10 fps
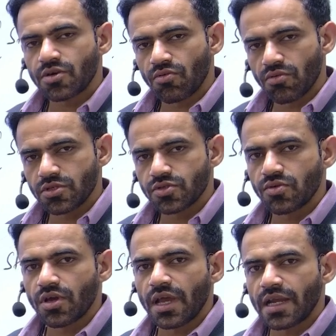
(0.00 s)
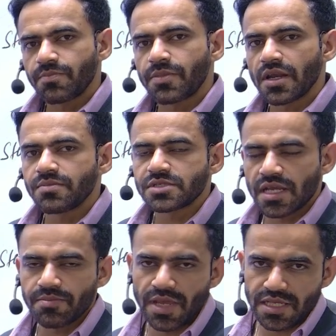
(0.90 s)
also at prelims
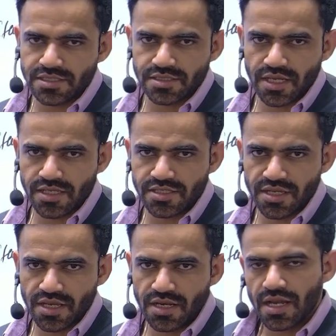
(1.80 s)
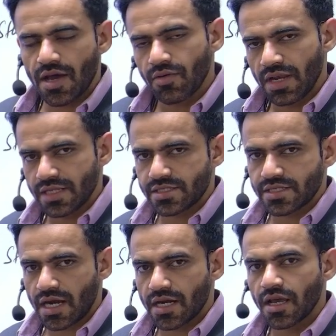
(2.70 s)
and mains stage. Now, let's
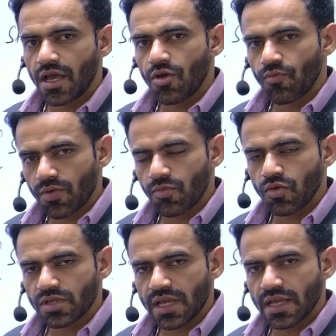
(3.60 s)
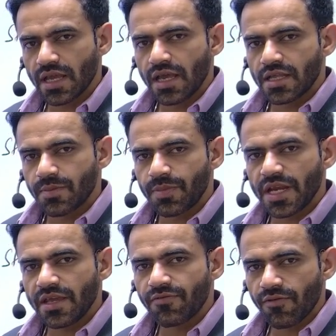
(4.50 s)
start. One more thing, the
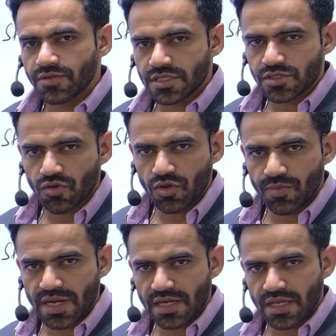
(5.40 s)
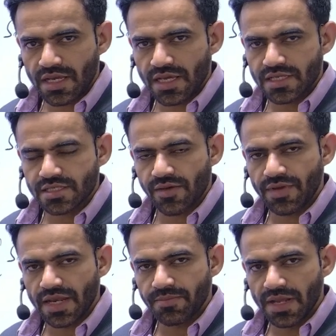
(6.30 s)
PDF of this document is
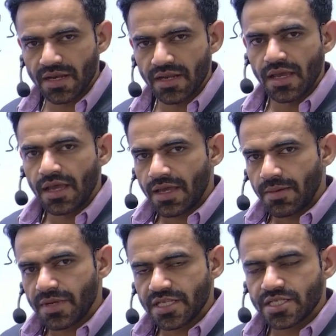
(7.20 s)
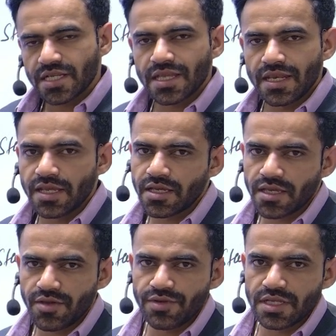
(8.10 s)
available. Please check the link
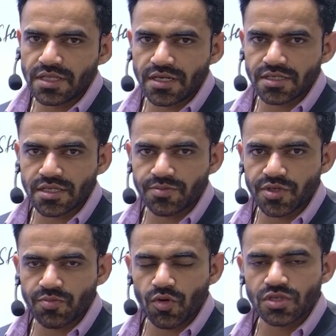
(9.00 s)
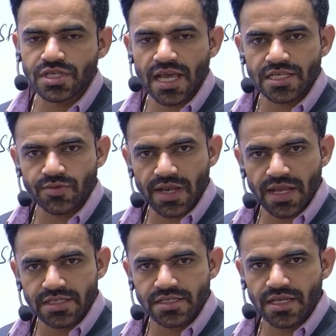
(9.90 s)
given in the description box as well
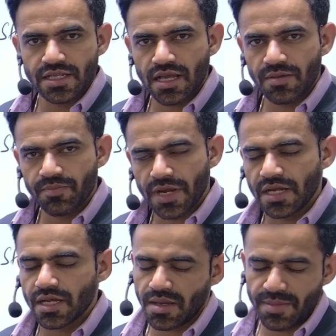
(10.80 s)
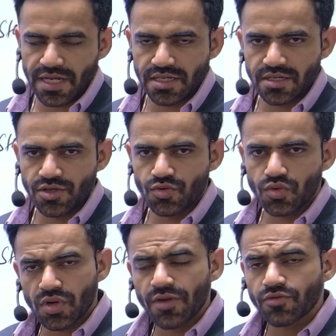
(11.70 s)
as in the pinned comment. You
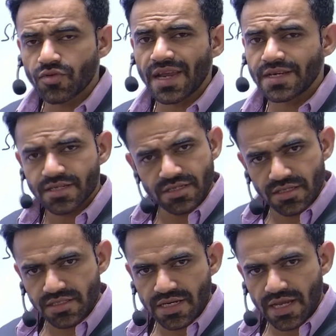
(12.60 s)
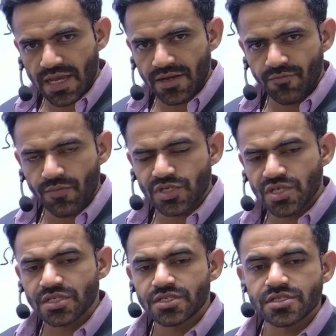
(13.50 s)
don't have to write this entire
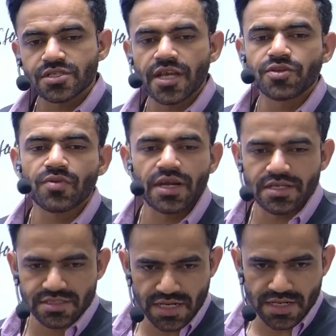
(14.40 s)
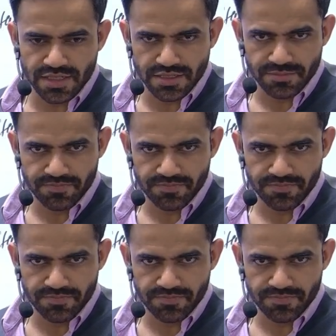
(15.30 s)
information, just try to understand it.